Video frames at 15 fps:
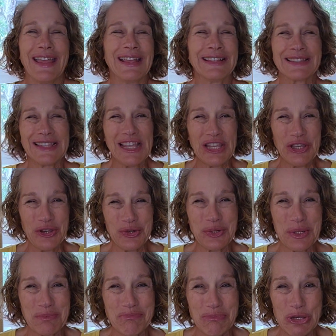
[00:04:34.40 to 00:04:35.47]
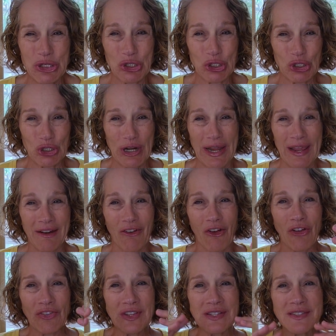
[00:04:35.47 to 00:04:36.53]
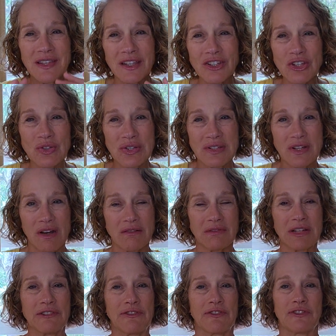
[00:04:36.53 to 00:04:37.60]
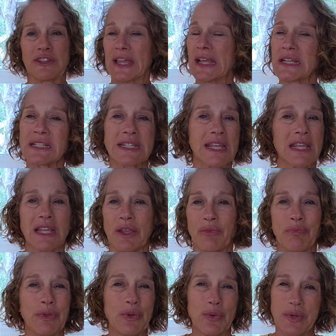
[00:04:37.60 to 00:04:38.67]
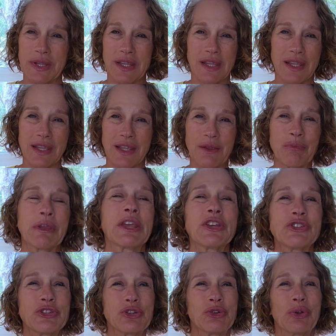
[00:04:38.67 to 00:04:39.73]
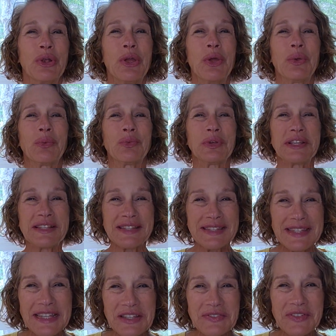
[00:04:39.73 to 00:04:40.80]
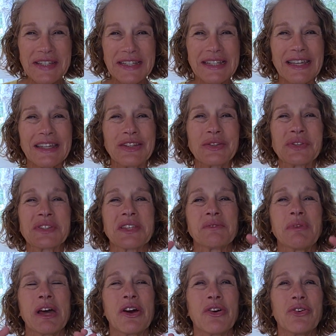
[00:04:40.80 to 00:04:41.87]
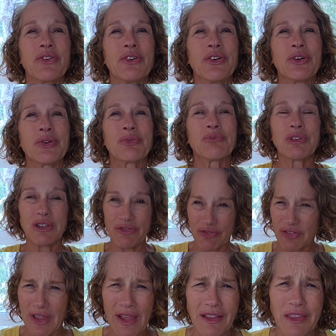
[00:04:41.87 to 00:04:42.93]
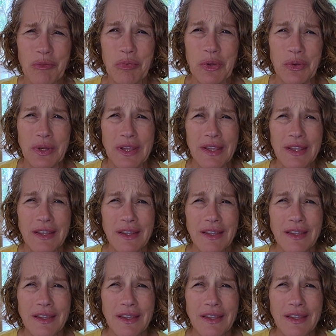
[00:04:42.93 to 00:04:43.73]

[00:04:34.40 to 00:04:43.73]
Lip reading: it's like you're a mirror and all of a sudden you start reflecting beauty because you're receiving it. You somehow reflect the beauty.